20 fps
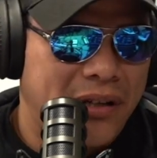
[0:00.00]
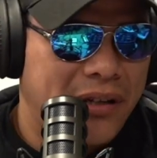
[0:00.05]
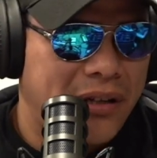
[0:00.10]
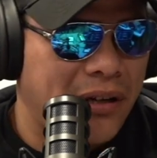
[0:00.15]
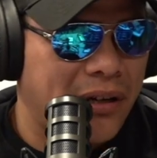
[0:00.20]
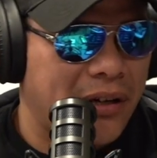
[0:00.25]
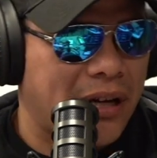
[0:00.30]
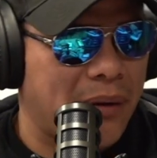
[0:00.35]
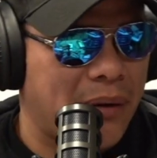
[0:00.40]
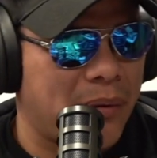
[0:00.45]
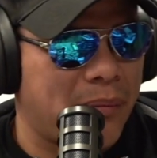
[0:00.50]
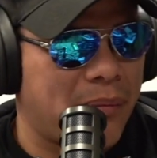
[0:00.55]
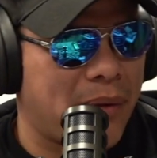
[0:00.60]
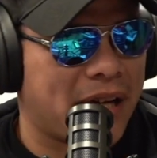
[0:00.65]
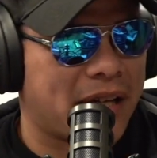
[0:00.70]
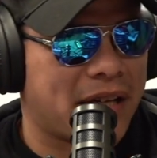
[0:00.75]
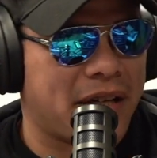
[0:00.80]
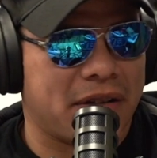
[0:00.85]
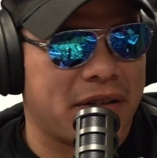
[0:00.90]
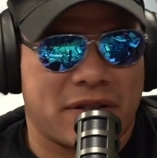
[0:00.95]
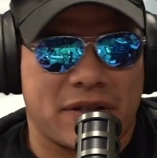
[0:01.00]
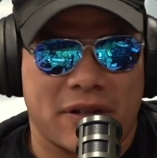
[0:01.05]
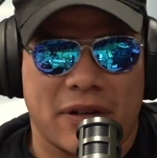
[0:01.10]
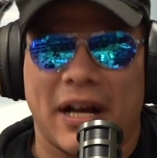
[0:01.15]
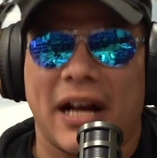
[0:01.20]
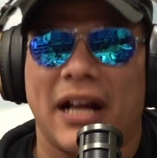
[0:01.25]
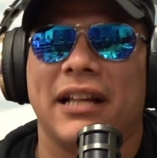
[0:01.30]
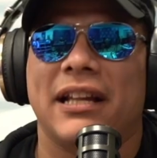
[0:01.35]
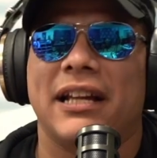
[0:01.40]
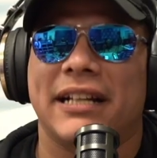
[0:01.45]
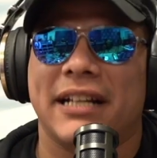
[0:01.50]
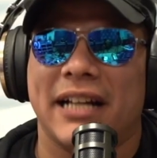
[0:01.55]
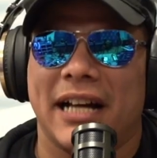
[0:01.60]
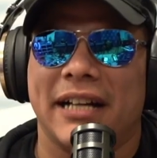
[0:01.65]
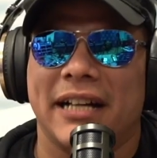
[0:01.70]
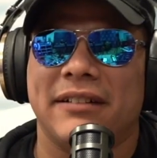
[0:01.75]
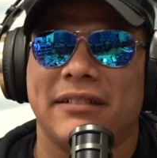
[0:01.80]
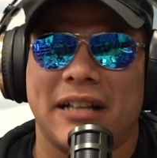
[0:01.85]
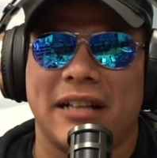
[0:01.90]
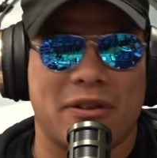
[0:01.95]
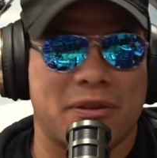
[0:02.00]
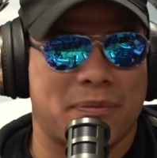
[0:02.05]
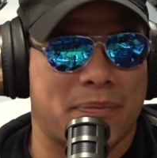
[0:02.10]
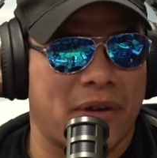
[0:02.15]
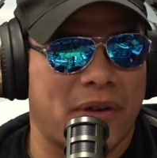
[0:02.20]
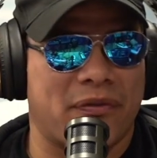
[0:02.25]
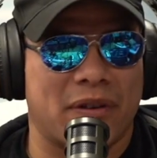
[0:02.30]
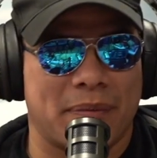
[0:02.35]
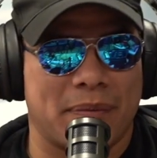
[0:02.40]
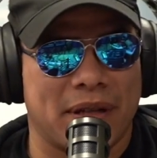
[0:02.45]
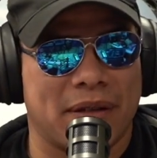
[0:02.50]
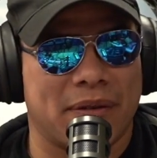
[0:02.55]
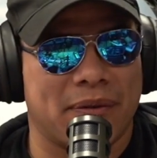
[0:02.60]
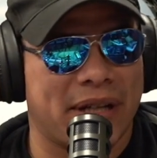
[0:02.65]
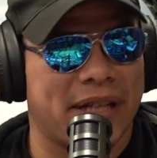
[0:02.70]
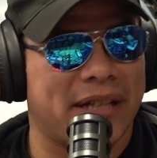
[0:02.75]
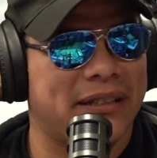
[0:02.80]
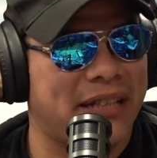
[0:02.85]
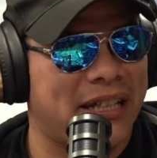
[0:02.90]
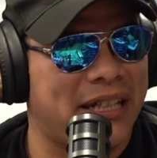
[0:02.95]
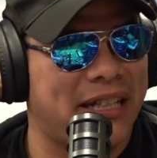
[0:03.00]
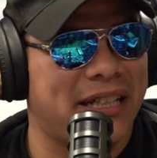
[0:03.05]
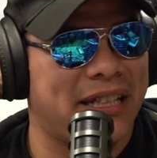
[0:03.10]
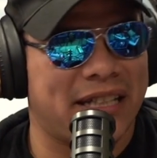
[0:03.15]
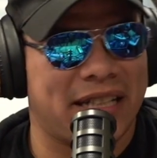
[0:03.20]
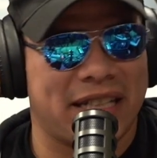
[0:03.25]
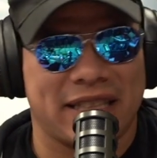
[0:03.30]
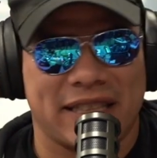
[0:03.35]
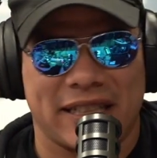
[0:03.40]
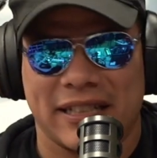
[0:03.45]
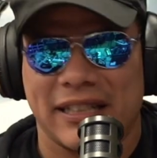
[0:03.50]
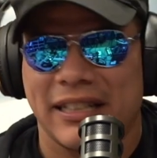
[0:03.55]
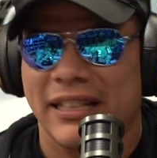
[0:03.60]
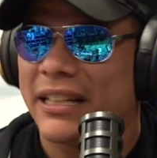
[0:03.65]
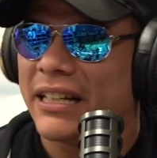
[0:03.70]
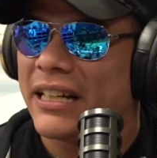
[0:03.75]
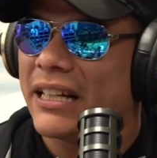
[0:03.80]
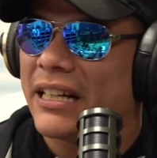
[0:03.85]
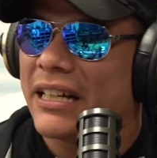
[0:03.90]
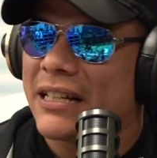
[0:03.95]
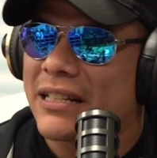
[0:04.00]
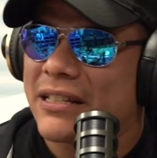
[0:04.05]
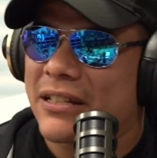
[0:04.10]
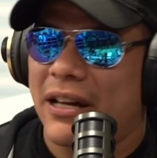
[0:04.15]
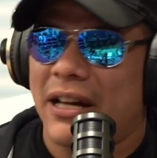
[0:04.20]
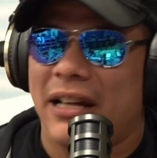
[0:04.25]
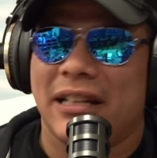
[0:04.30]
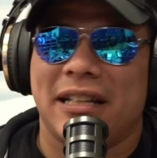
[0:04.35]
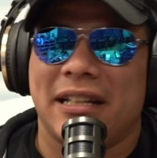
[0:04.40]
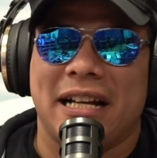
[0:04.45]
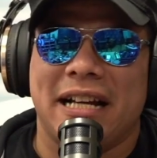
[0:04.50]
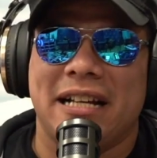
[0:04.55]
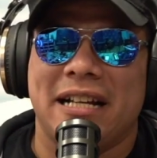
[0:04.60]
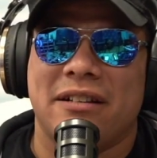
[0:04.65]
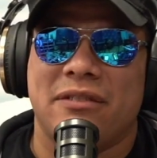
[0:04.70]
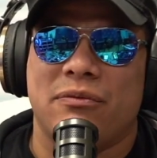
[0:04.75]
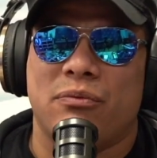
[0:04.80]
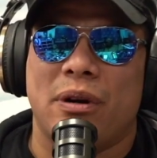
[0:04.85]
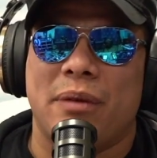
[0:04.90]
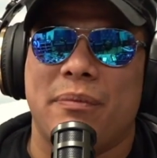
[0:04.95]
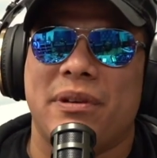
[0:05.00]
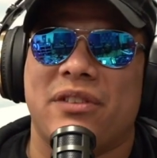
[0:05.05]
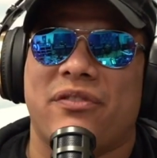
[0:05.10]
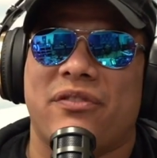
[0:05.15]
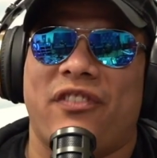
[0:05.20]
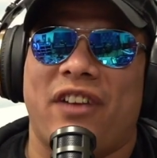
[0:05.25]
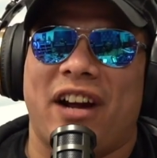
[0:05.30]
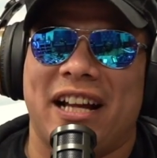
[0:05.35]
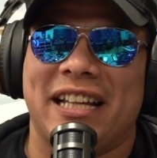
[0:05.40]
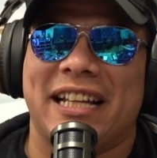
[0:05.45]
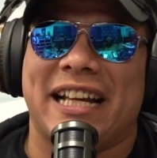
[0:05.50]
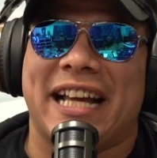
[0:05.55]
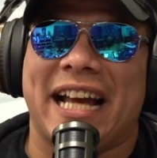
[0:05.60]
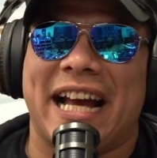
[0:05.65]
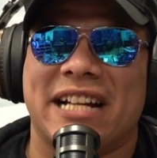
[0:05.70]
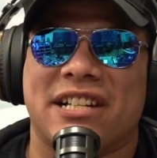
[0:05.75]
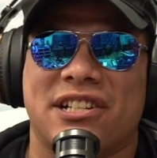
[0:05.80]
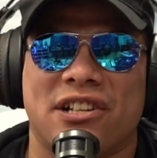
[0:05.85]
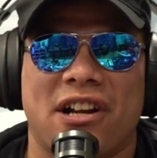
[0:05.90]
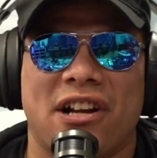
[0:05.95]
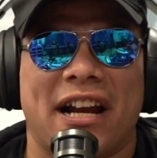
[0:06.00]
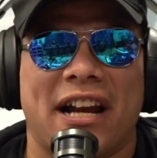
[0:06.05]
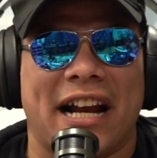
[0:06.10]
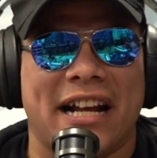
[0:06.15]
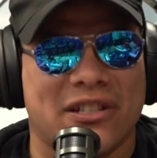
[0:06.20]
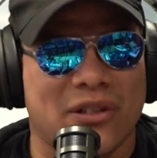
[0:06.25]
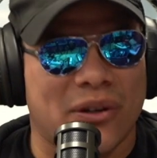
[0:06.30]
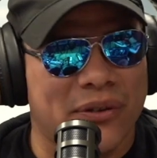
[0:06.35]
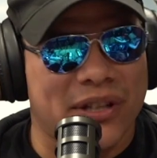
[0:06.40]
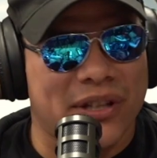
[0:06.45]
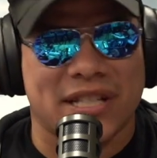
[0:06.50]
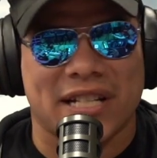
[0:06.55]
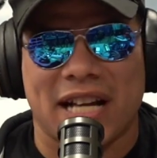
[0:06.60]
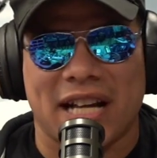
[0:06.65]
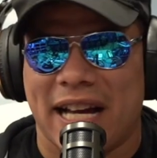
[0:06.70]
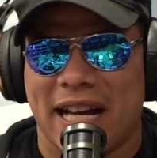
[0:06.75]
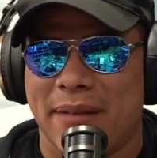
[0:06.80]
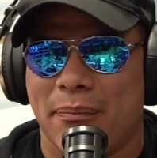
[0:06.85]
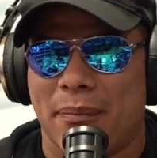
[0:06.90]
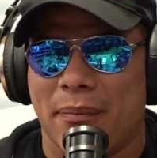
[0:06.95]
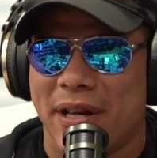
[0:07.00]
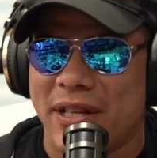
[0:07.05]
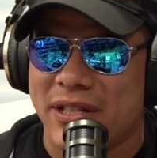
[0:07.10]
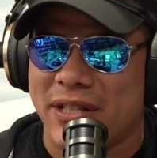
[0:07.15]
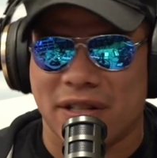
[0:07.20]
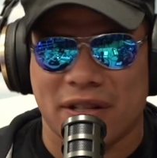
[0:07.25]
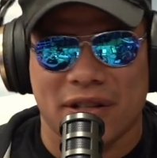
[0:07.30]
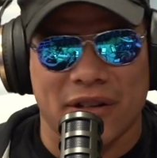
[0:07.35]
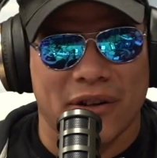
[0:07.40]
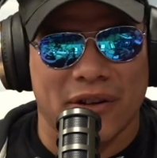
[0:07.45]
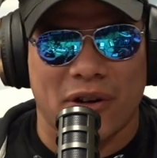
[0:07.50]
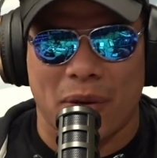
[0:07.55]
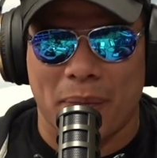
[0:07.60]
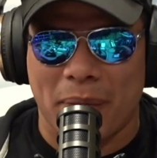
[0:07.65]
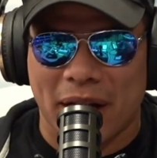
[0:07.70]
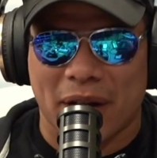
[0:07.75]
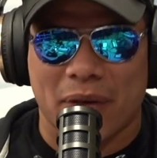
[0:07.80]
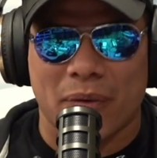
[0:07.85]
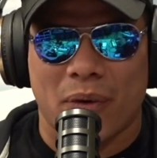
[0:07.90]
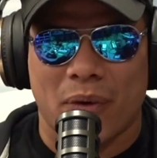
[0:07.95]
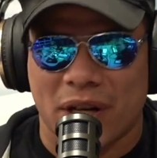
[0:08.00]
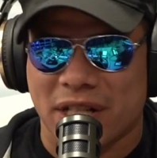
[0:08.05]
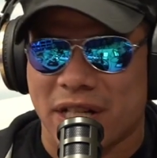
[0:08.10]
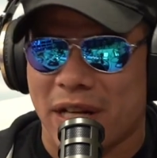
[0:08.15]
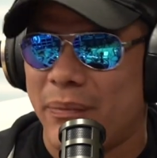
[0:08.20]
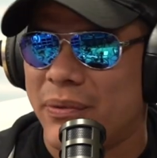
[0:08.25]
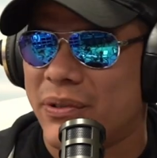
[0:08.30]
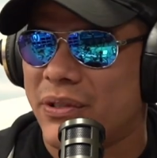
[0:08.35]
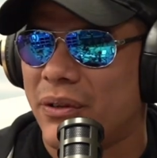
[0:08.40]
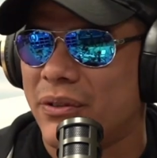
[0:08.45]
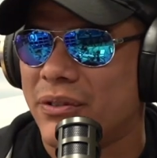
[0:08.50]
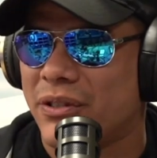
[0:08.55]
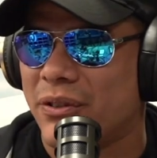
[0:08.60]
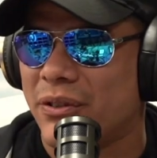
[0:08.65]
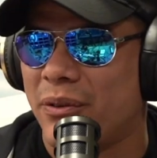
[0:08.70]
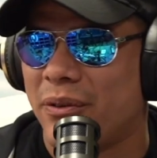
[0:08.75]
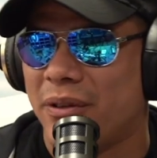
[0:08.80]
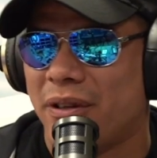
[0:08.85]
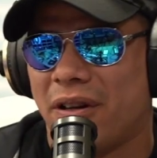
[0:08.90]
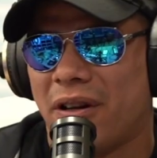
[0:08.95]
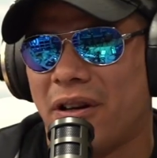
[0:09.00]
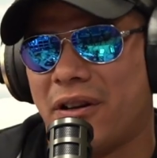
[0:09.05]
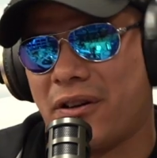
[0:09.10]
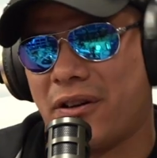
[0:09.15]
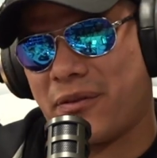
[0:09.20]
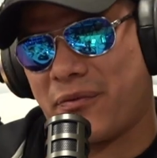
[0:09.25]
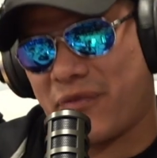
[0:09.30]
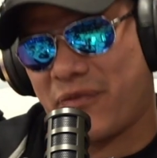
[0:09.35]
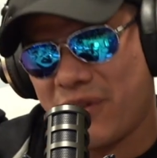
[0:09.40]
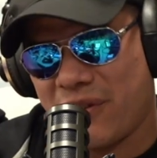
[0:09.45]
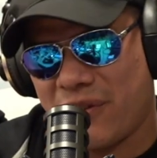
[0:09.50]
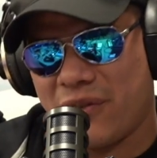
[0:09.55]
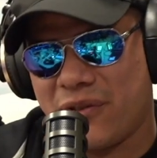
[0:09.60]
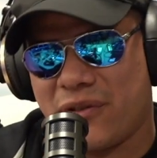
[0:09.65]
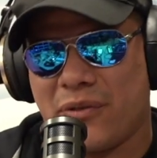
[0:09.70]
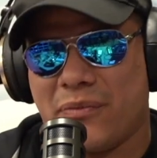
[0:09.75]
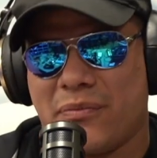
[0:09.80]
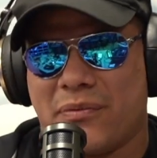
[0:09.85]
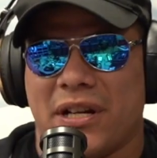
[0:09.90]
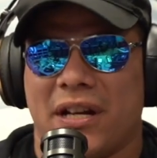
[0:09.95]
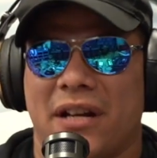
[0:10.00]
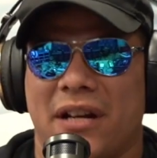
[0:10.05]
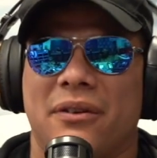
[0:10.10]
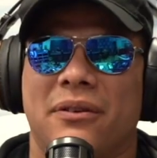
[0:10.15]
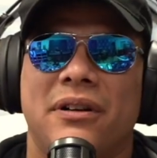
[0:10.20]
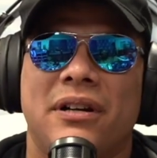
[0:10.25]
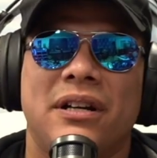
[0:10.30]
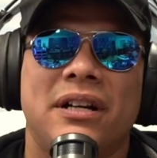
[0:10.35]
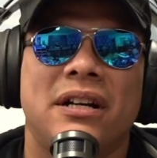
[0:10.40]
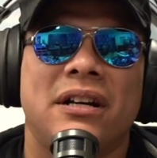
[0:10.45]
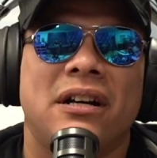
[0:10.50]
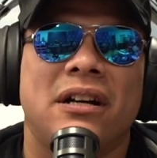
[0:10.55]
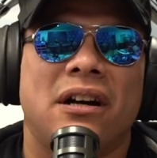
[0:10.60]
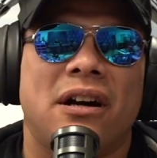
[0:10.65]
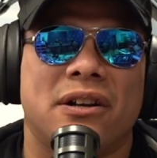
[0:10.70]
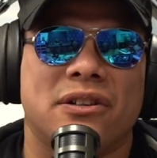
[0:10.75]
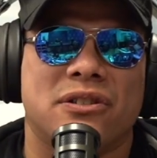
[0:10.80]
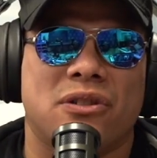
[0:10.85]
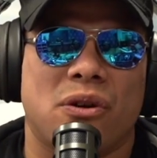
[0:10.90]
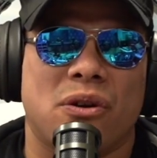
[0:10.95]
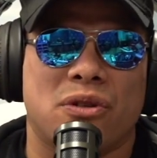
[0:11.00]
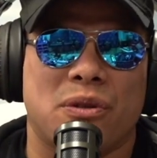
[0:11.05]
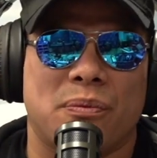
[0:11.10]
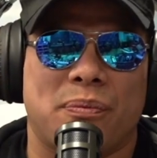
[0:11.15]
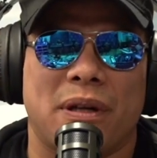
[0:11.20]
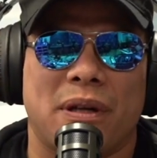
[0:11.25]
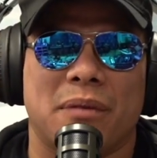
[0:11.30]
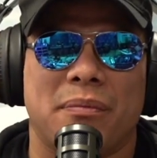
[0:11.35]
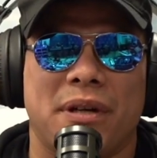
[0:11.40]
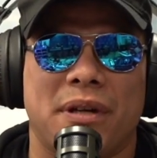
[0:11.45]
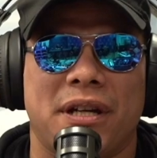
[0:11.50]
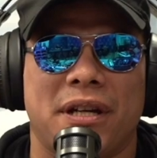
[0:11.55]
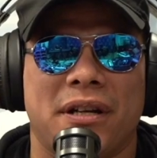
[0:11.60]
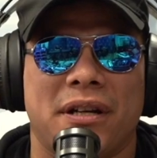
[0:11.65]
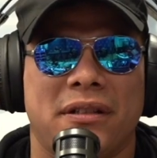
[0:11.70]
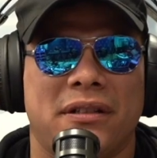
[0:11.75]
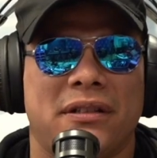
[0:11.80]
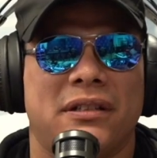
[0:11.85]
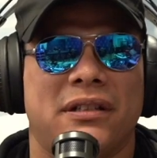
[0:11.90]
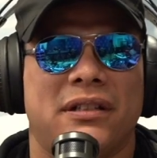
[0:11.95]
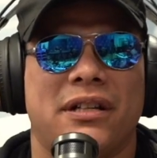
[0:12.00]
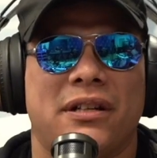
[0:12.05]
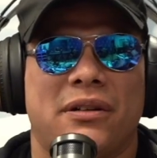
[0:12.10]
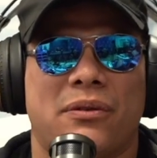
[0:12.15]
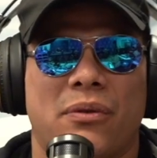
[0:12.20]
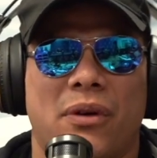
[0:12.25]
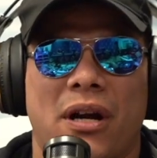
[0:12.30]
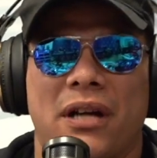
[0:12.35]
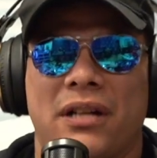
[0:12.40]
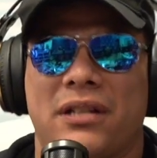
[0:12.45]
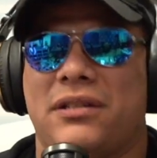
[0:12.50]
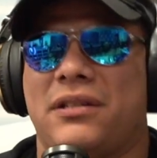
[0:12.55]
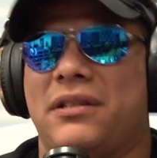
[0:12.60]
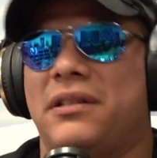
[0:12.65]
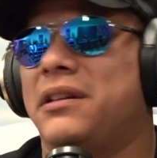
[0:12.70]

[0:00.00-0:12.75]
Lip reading: Okay, we're back here. So LA Knight, that was perfect, by the way. The LA Knight thing. So LA Knight, Remy's finally catching on. I told this guy months ago. Go back and watch episode 2 on our YouTube channel, on Social Plug Media. KickRocks.